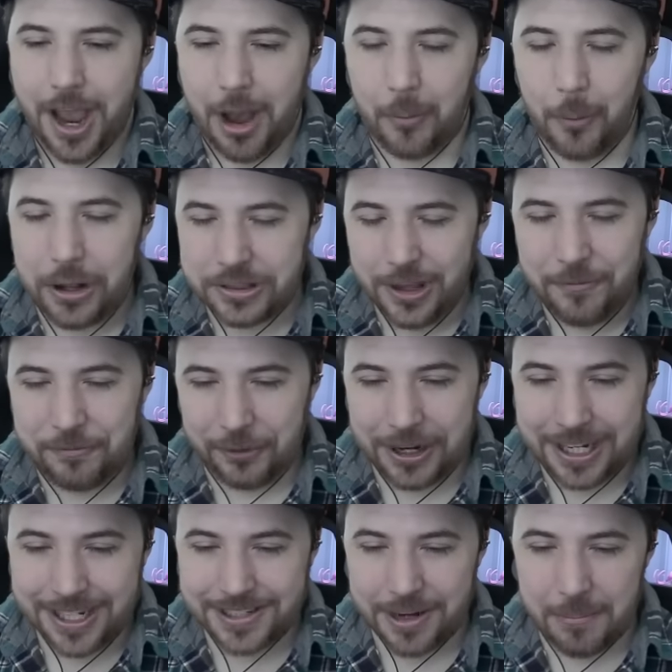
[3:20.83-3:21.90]
What the
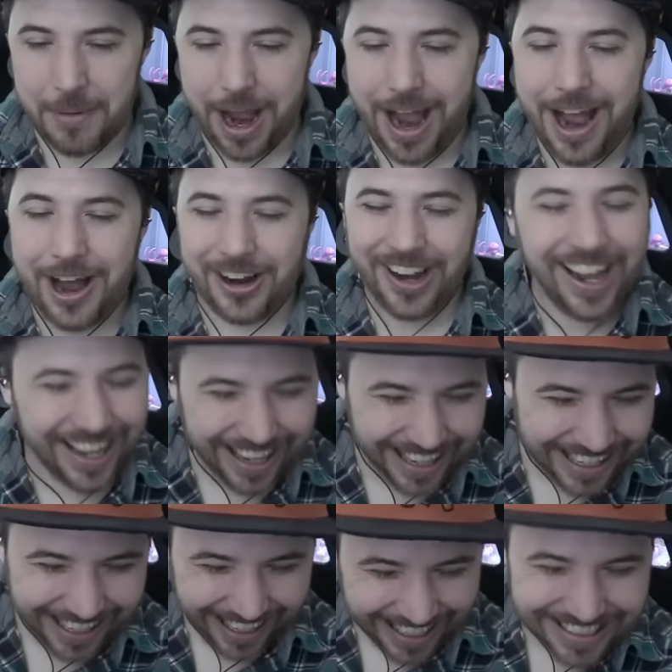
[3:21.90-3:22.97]
frick is a
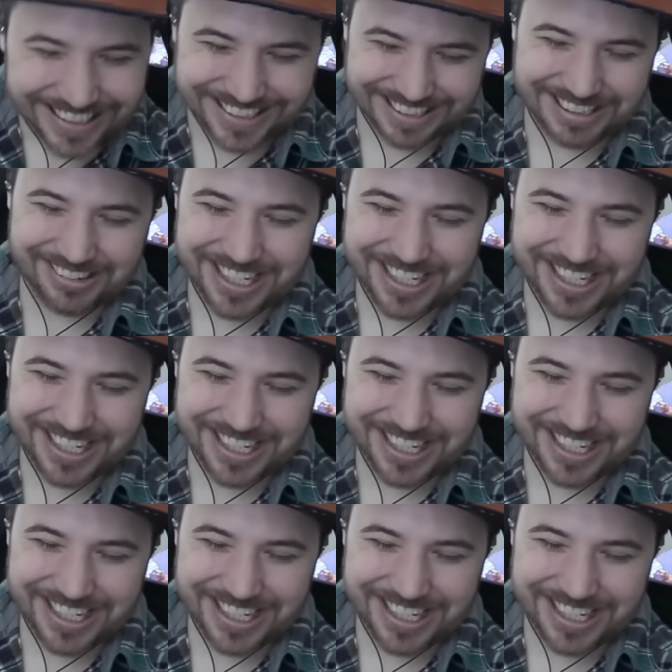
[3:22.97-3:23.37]
mouse?